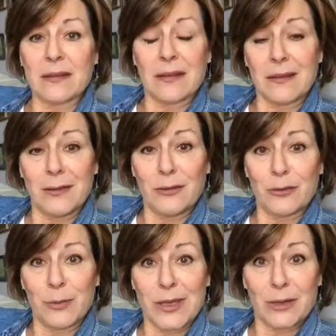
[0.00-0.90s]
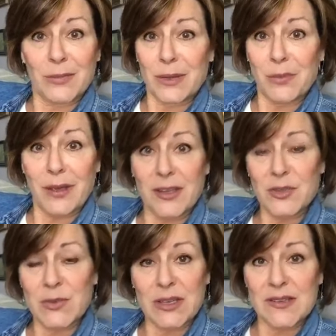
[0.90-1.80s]
thank you for being on my
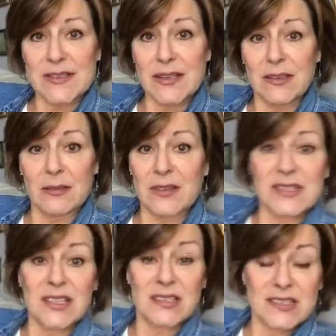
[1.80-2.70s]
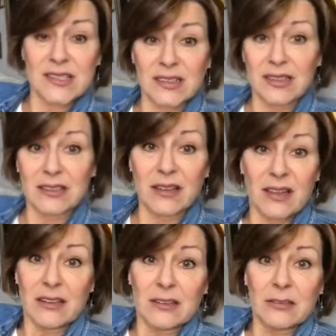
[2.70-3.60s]
page, because I know there's a gazillion
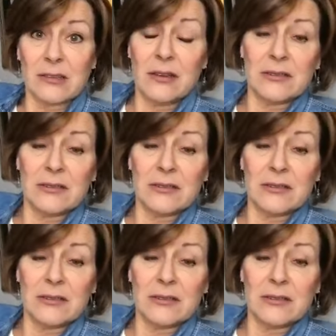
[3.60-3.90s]
other